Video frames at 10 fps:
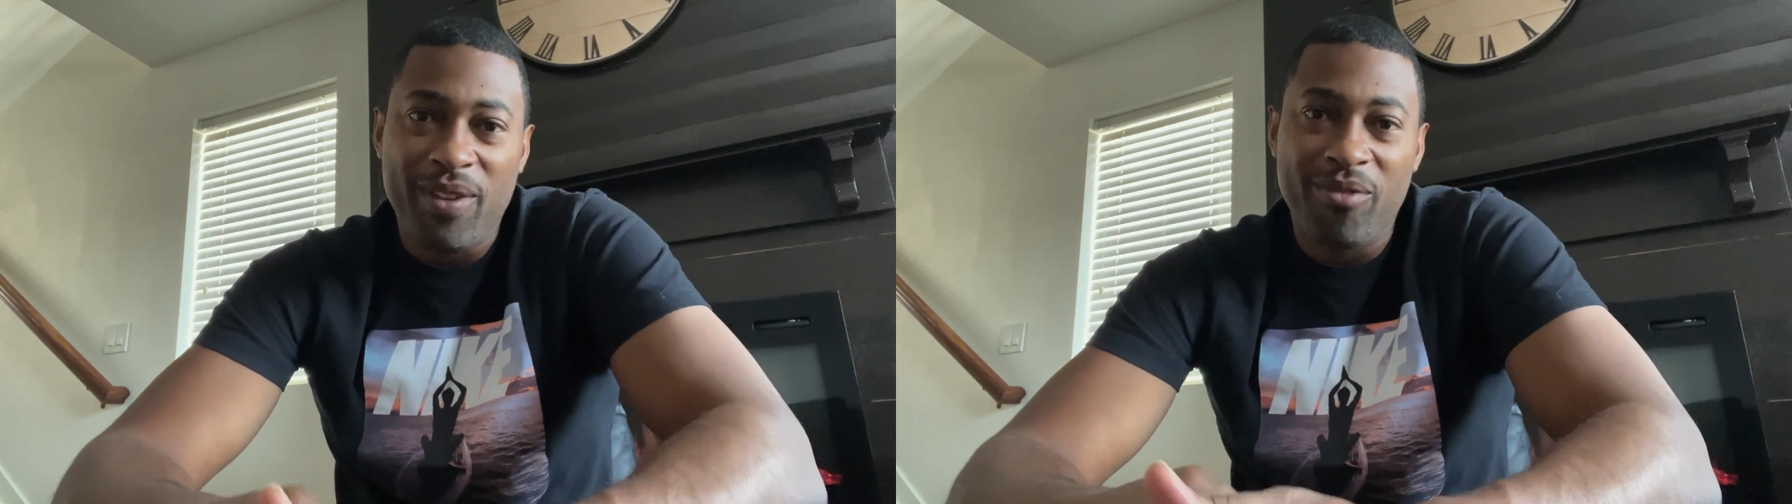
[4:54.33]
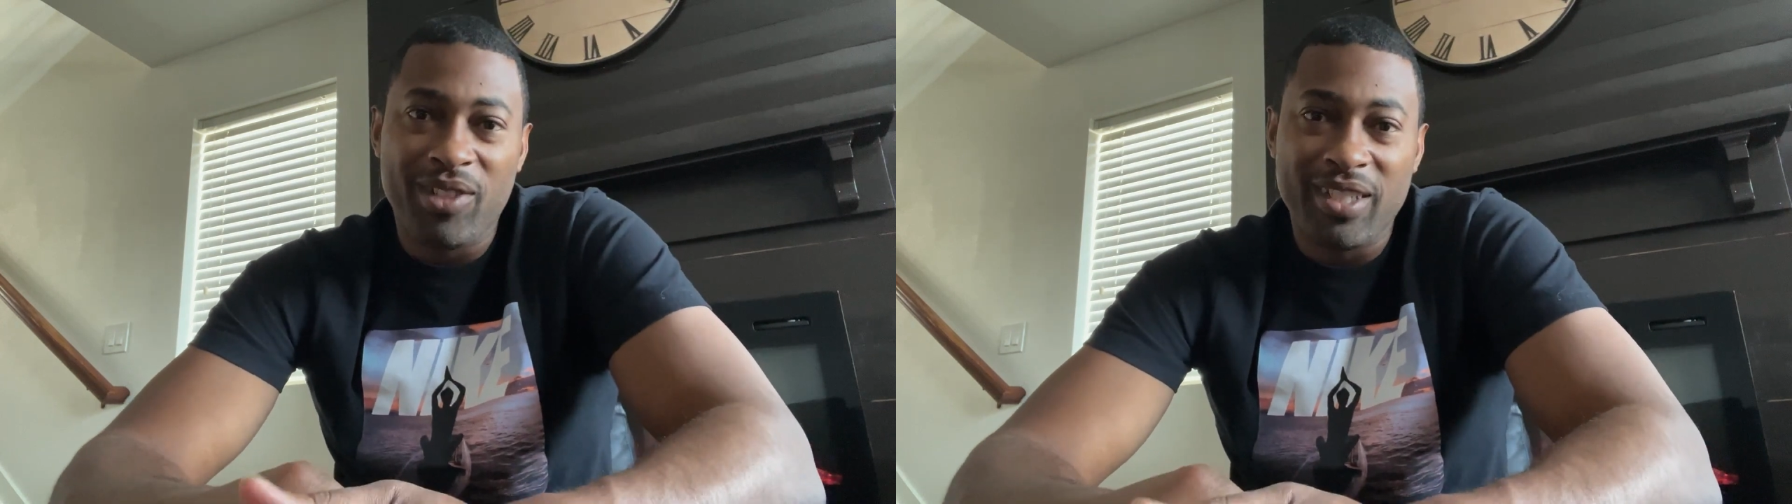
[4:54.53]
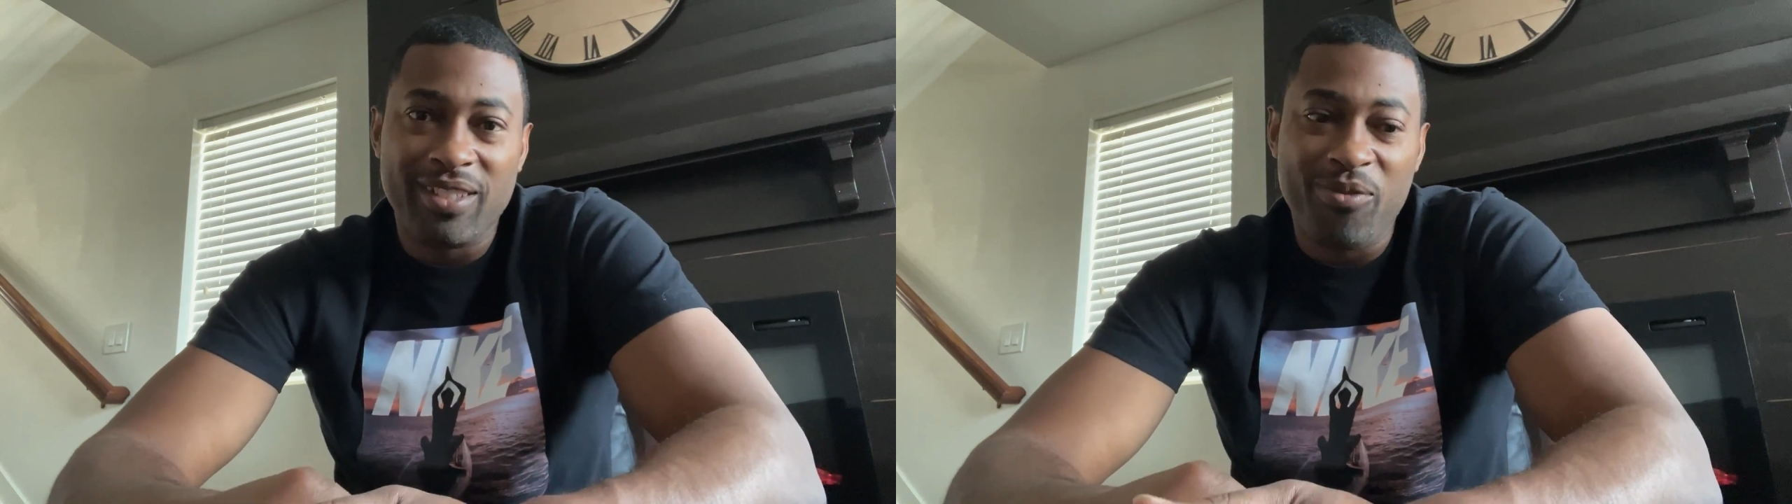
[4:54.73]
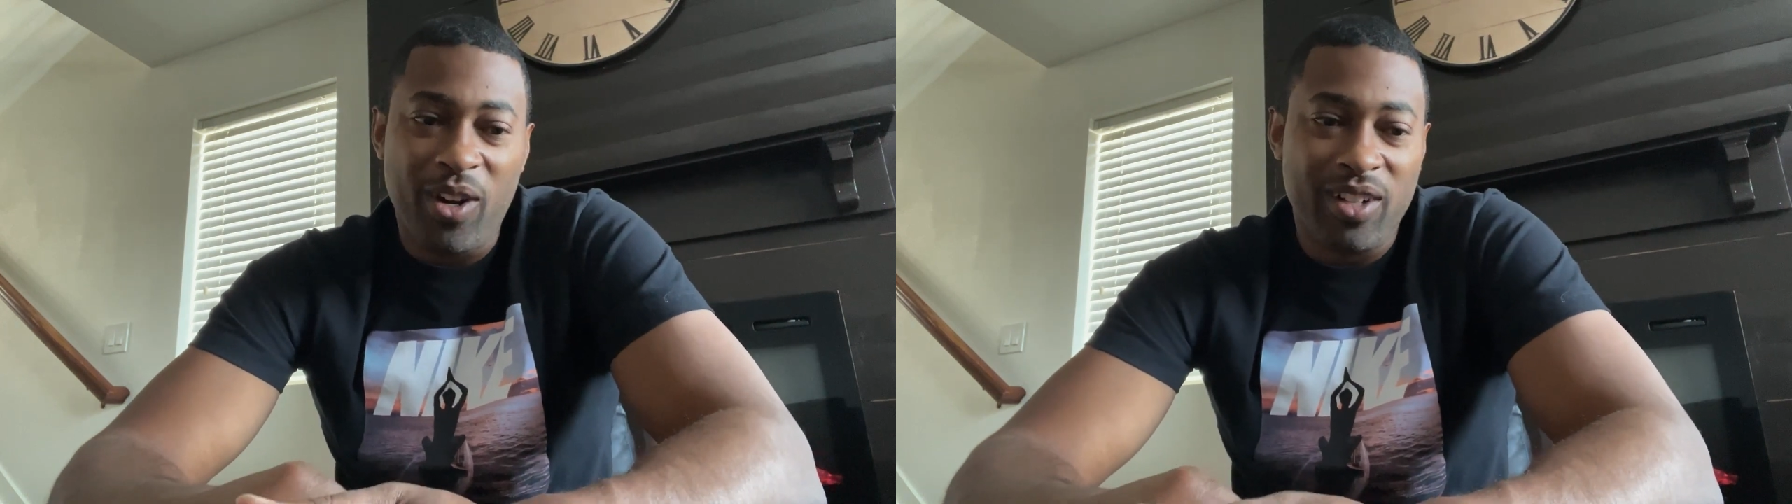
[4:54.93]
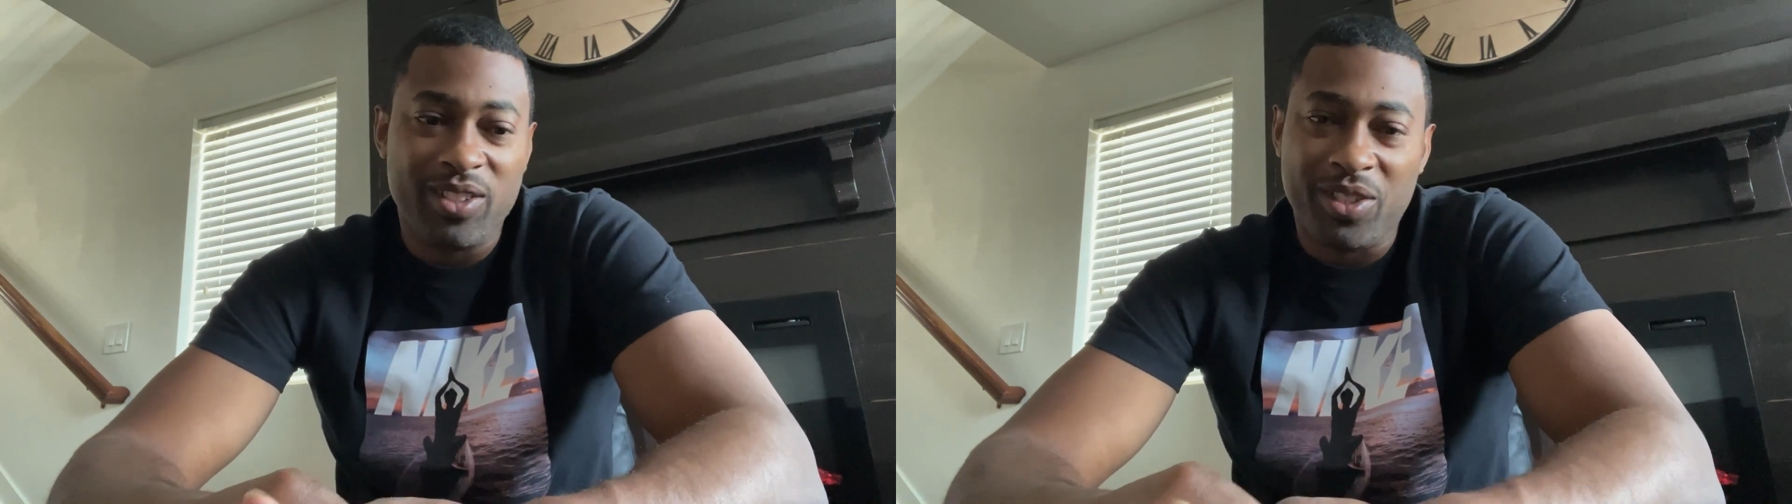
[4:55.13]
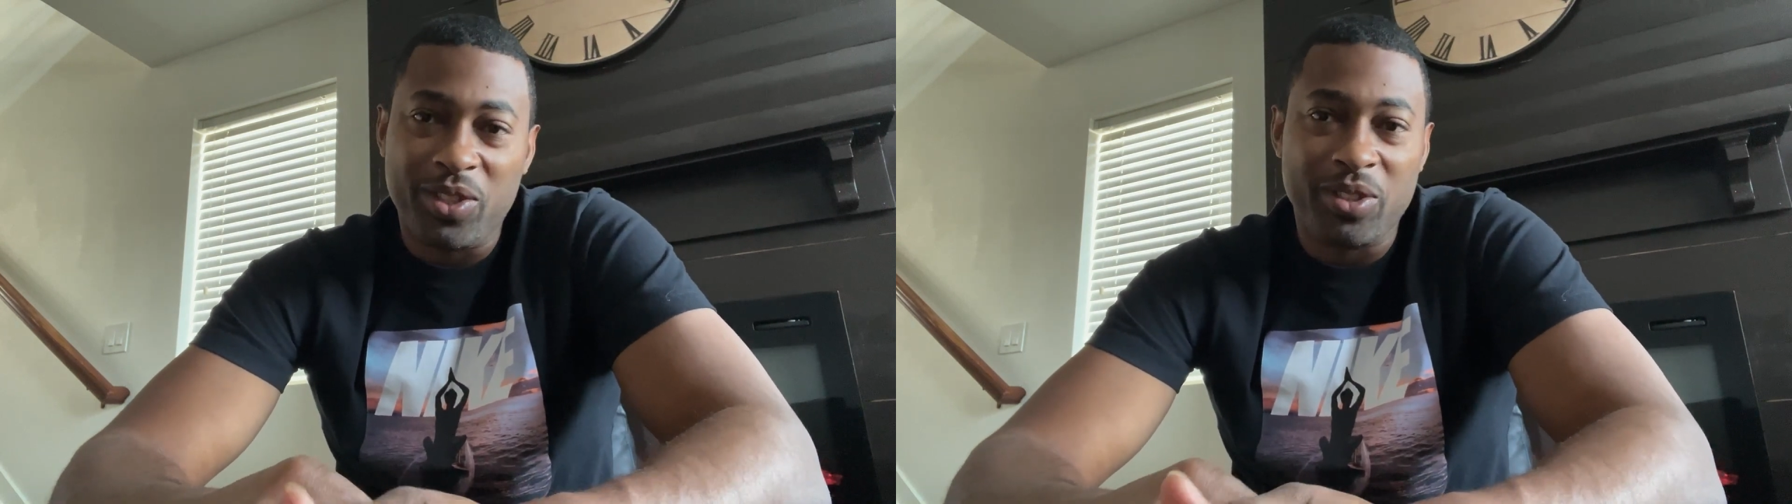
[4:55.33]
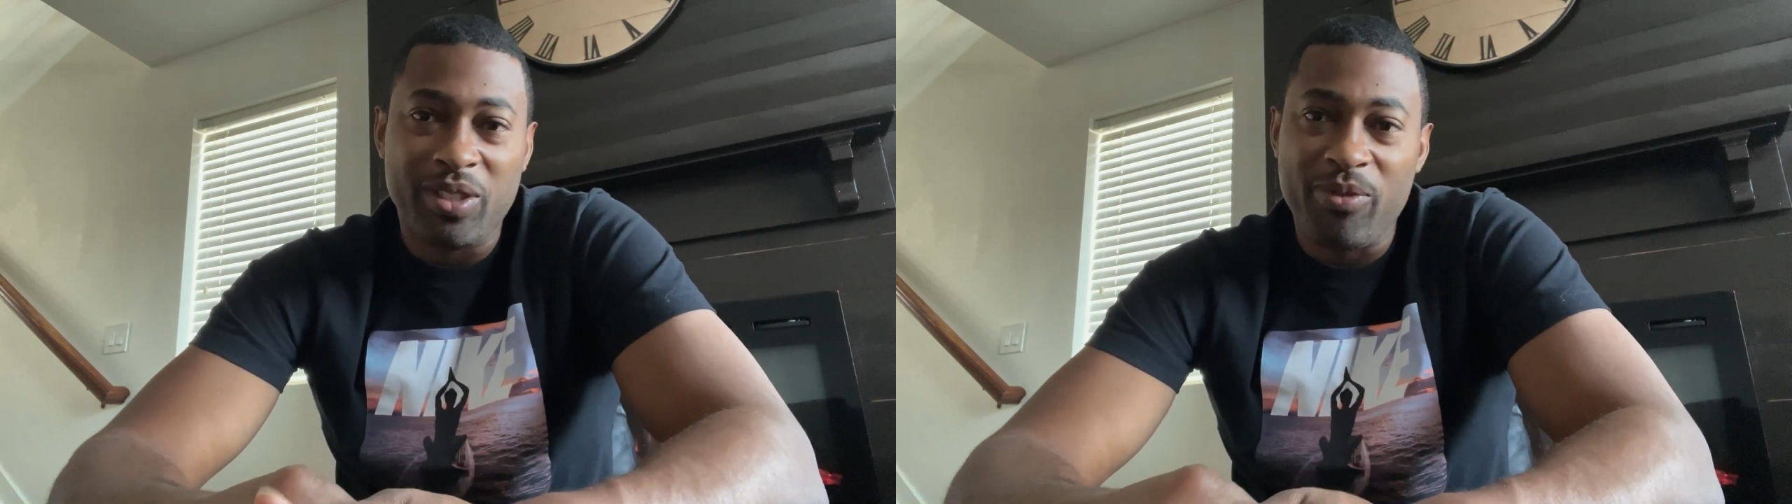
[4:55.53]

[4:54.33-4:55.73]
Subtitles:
America's cool.